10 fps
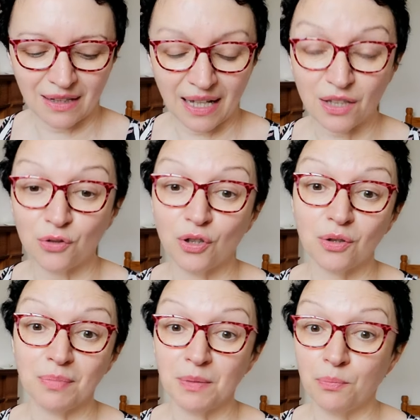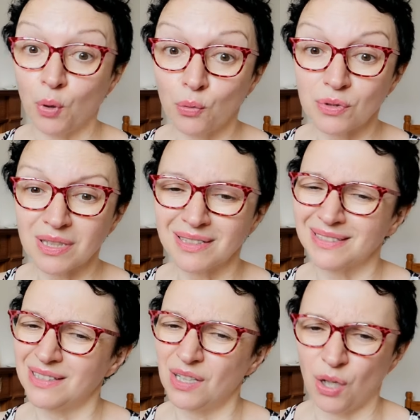like you're gonna be bought
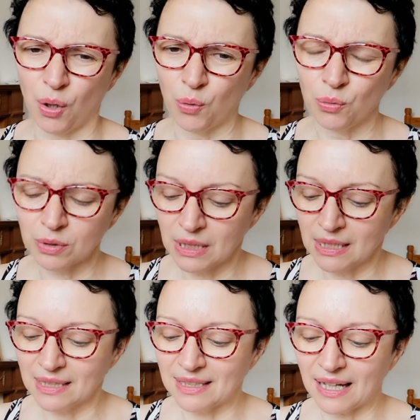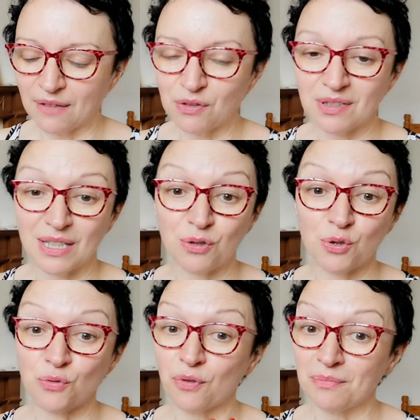no they have to say the
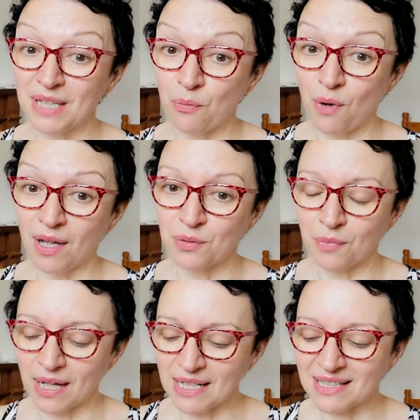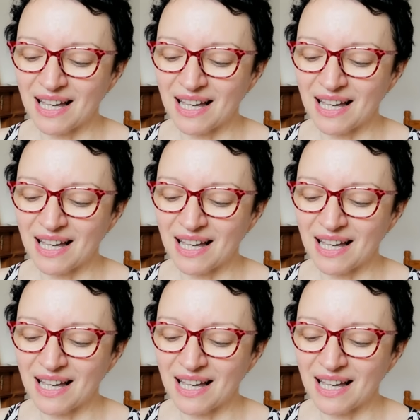truth from day one right